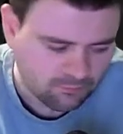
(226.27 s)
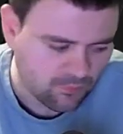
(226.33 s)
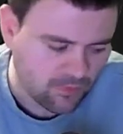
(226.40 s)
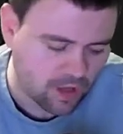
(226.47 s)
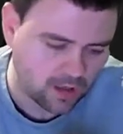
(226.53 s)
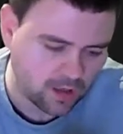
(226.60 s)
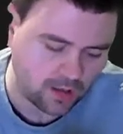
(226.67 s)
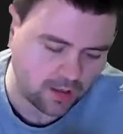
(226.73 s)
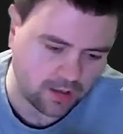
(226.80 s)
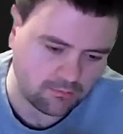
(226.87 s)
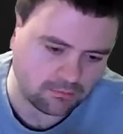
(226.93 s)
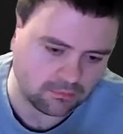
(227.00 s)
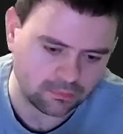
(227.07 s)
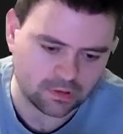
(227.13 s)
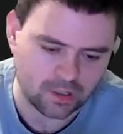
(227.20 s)

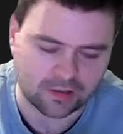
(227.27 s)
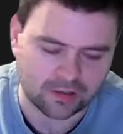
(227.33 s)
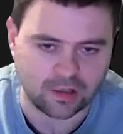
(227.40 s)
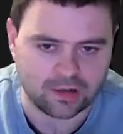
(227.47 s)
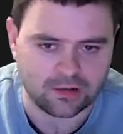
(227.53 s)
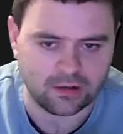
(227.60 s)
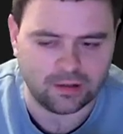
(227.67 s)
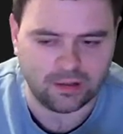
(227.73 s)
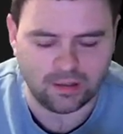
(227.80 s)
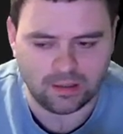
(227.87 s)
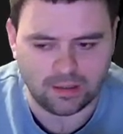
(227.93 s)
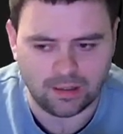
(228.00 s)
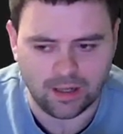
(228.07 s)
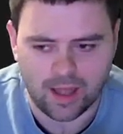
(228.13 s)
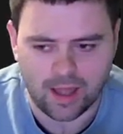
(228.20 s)
kind of like
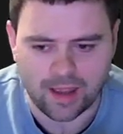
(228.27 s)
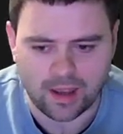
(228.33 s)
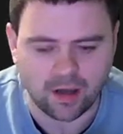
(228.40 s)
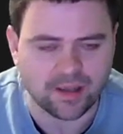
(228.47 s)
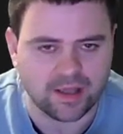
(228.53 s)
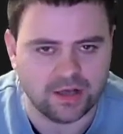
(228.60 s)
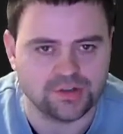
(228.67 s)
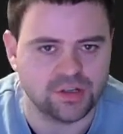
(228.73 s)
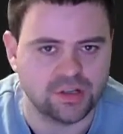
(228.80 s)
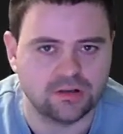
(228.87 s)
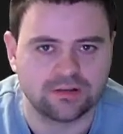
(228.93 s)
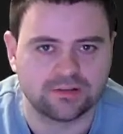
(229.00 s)
AI engine.